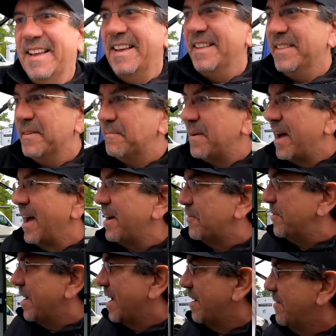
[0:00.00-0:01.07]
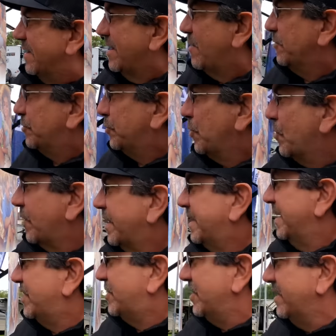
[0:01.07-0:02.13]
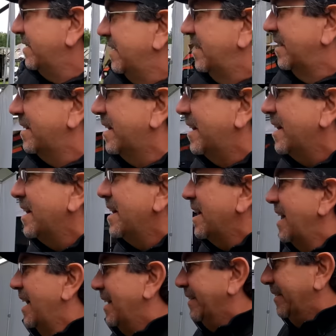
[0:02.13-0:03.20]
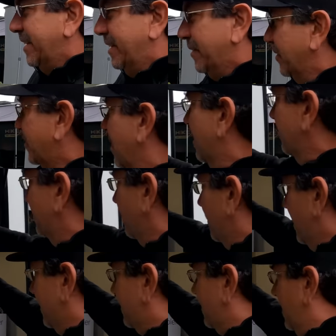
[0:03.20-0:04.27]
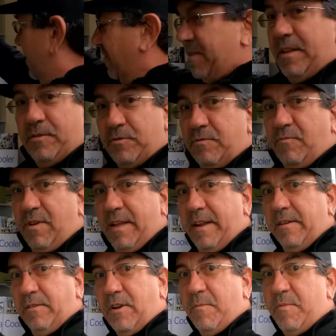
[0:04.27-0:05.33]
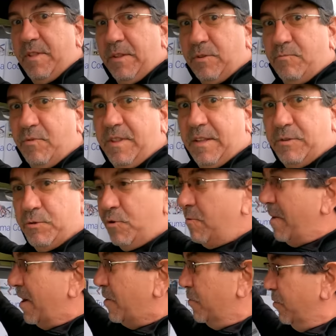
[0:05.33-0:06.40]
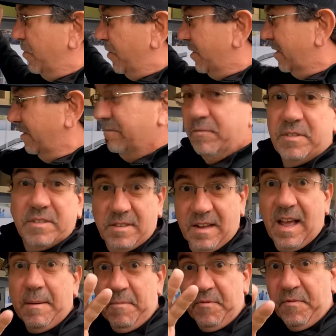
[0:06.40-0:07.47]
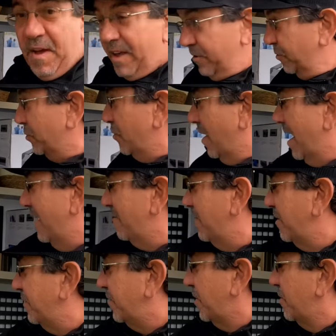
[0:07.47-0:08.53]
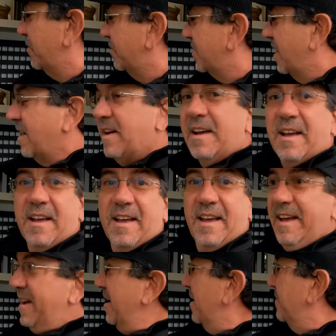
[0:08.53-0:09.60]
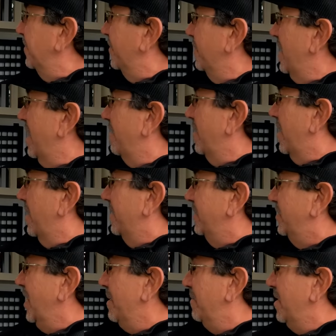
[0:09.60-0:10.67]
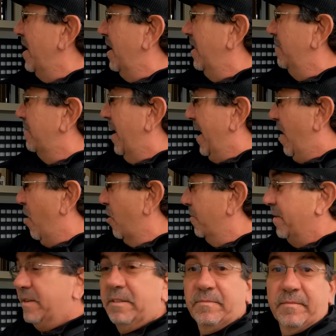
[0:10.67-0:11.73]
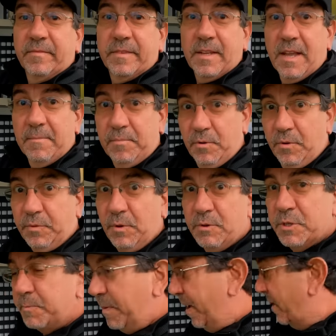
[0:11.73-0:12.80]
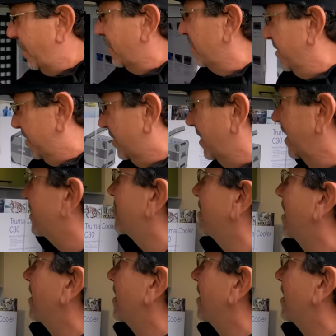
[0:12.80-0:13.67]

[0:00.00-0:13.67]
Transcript: In the back, we have an outdoor kitchen, and it'll come with a Truma cooler, which I'm a fan too. I have one of those. We have a JBL by Harman, a Bluetooth speaker, which it's